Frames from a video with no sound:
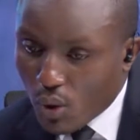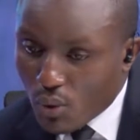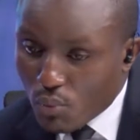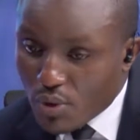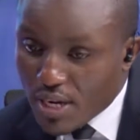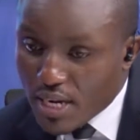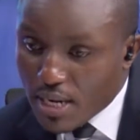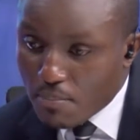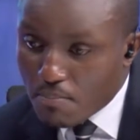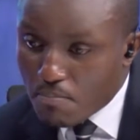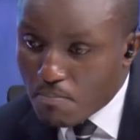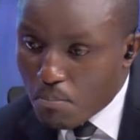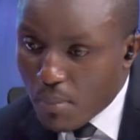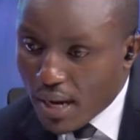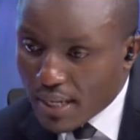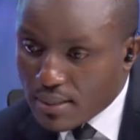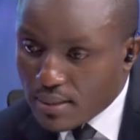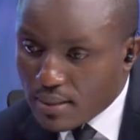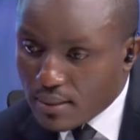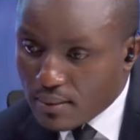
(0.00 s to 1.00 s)
What really
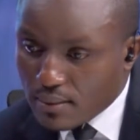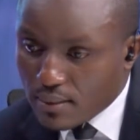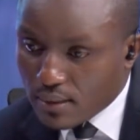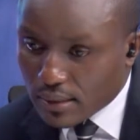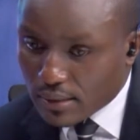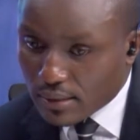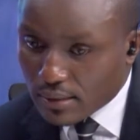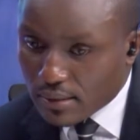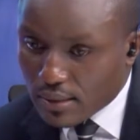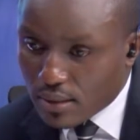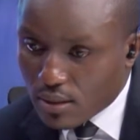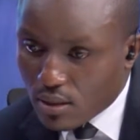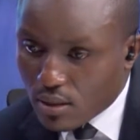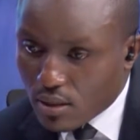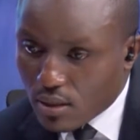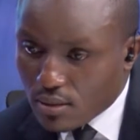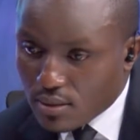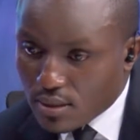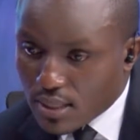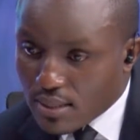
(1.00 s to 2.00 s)
matters is,
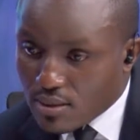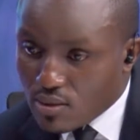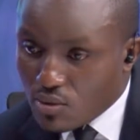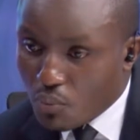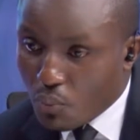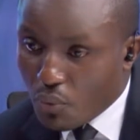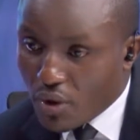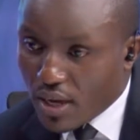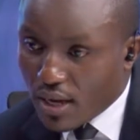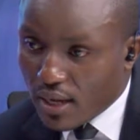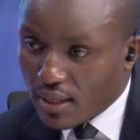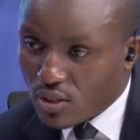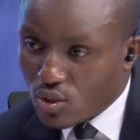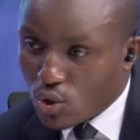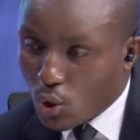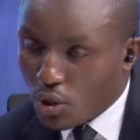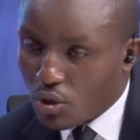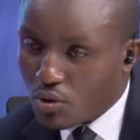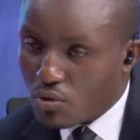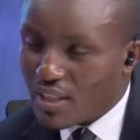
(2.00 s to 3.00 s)
since we are
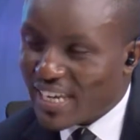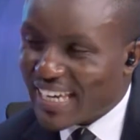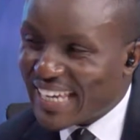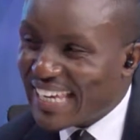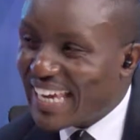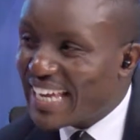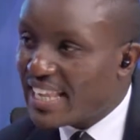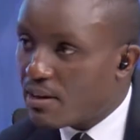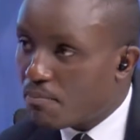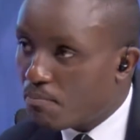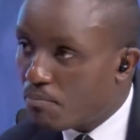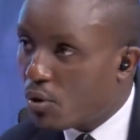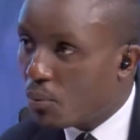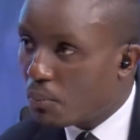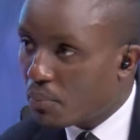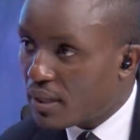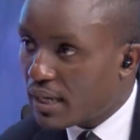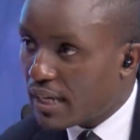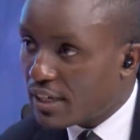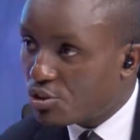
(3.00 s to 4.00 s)
talking to the Kenyan
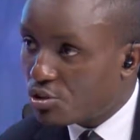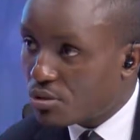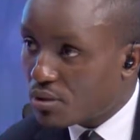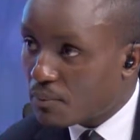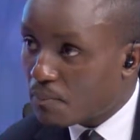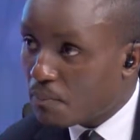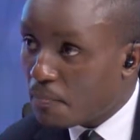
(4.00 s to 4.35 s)
population,